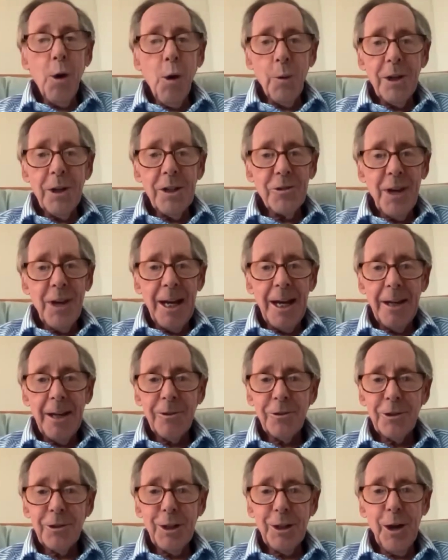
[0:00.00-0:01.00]
always
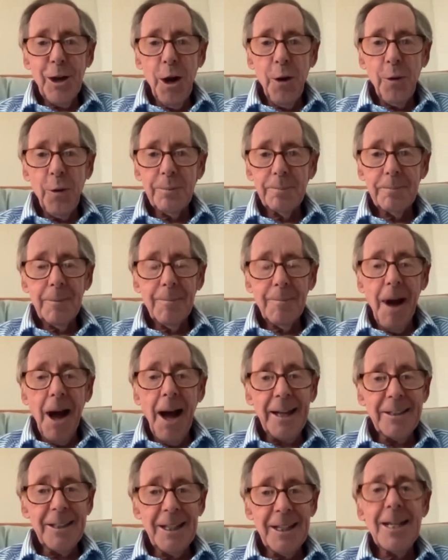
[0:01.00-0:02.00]
ask,
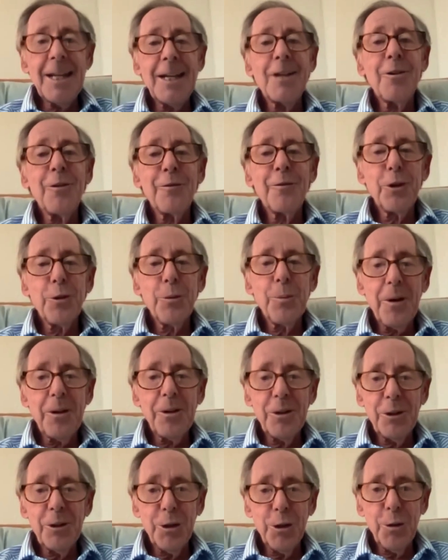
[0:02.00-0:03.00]
I did interview
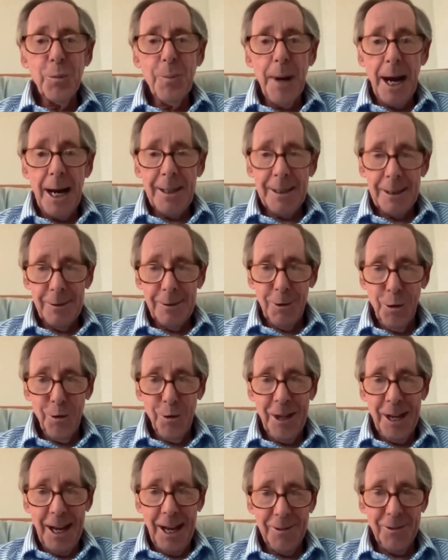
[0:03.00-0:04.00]
you back in
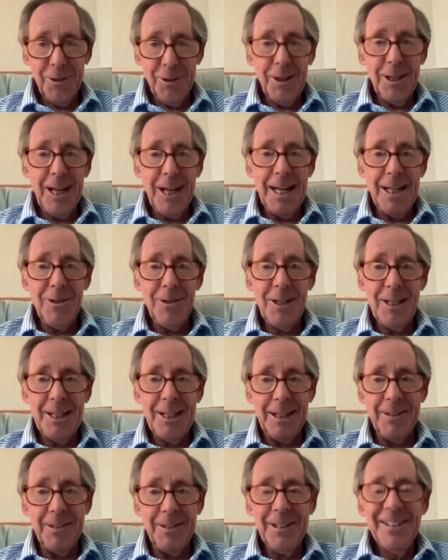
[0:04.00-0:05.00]

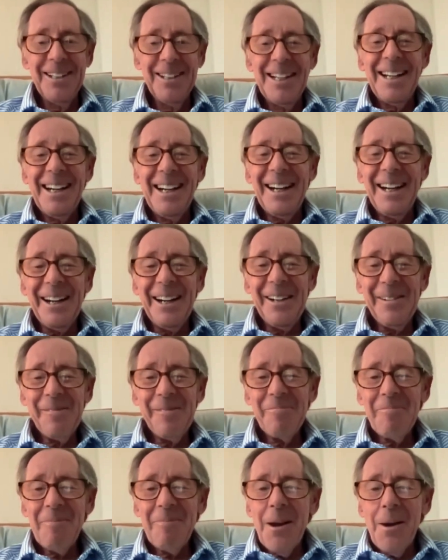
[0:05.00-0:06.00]
2018.
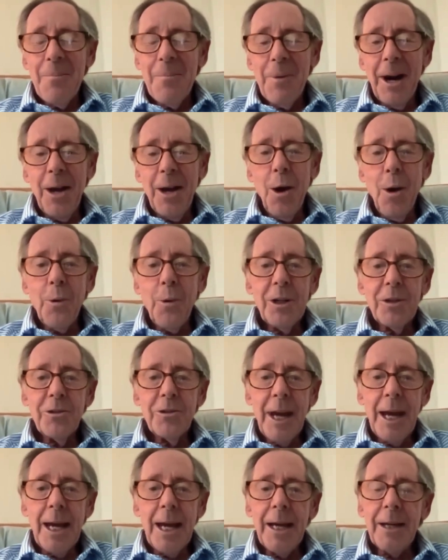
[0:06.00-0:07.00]
But I
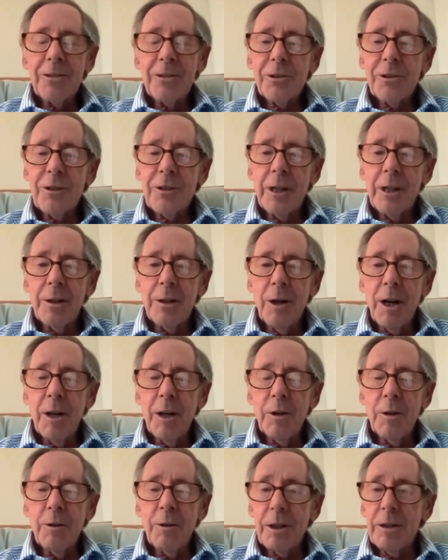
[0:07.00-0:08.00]
always ask,
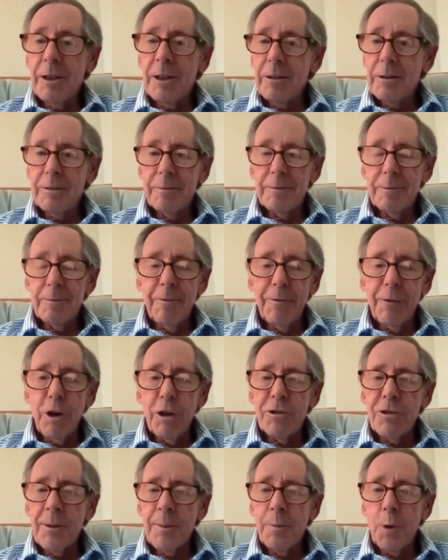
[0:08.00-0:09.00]

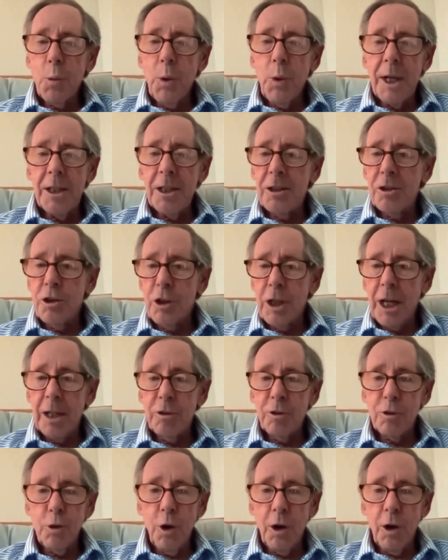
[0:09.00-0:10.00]
very simply, when did you
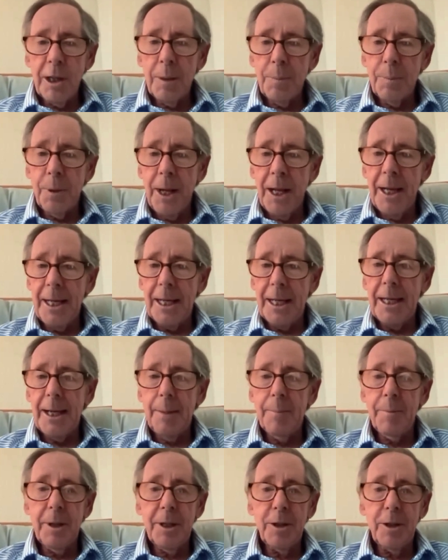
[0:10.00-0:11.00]
get started
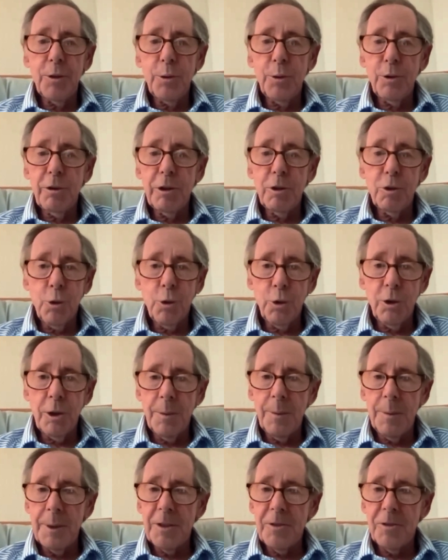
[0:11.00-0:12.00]
playing? I mean, you were in
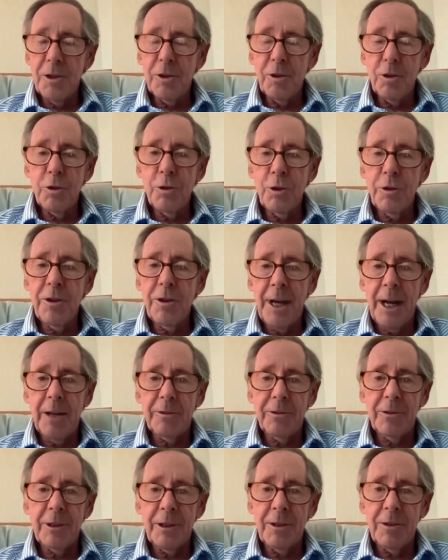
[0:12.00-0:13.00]
tournaments in
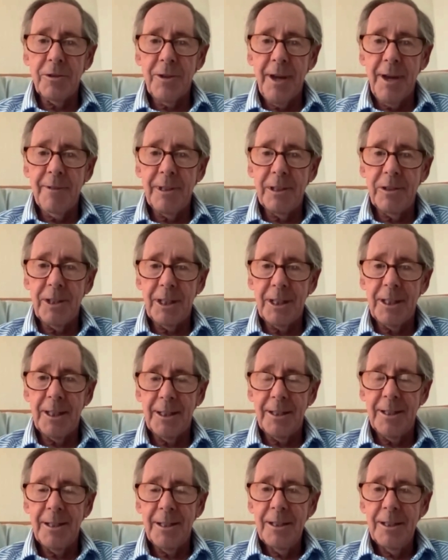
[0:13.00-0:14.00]
2017.